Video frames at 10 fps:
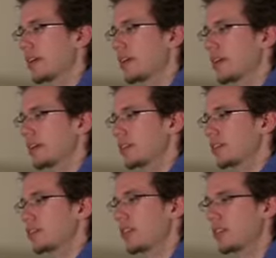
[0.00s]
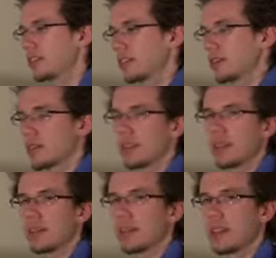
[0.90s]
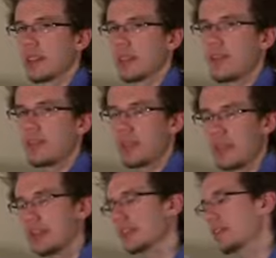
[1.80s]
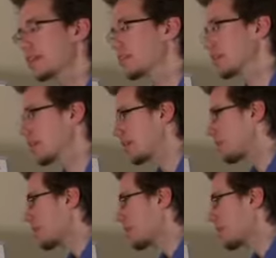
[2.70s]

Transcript: and it changes the way the notes are. You'll see in a minute.